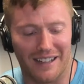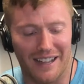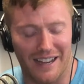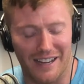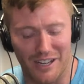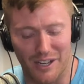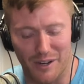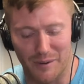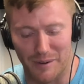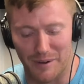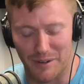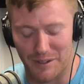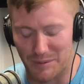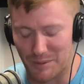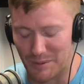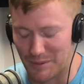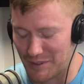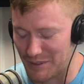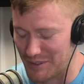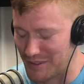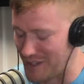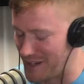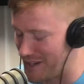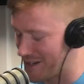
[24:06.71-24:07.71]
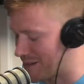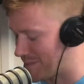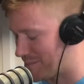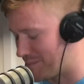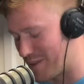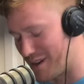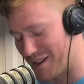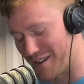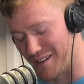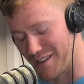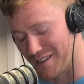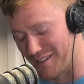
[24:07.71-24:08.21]
I know we were supposed to talk
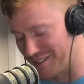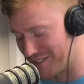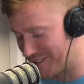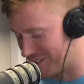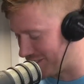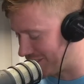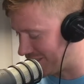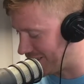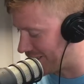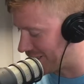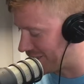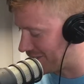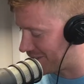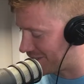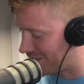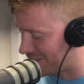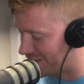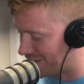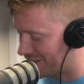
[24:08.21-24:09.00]
about other shit, dude.